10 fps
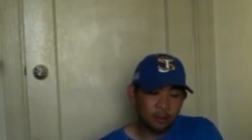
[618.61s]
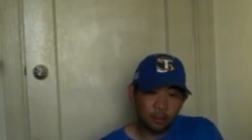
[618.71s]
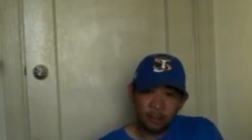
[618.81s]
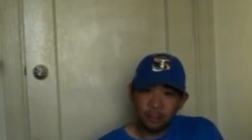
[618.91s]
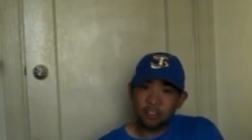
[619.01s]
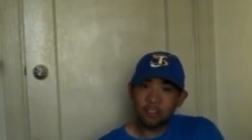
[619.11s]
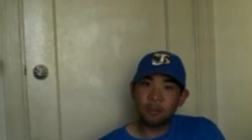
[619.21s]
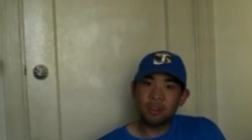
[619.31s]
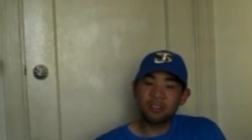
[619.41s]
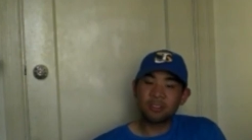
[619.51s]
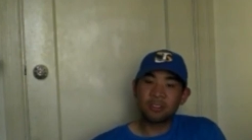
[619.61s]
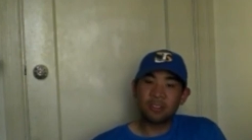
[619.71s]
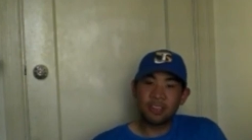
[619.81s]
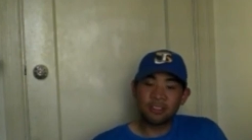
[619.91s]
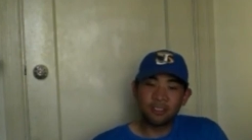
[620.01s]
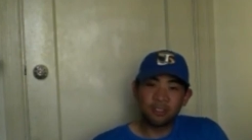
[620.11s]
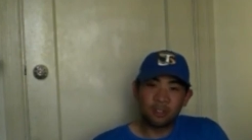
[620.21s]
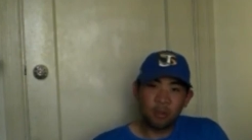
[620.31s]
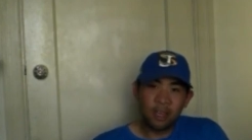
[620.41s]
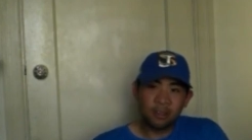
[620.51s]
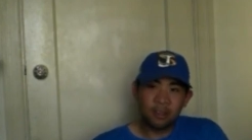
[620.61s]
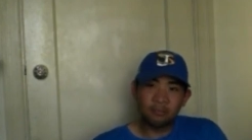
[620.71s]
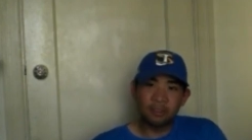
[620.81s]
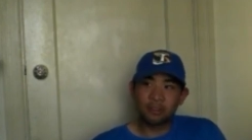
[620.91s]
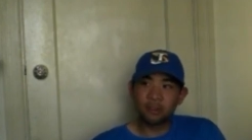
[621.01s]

Good luck to the Spartans in the last year of the WAC conference.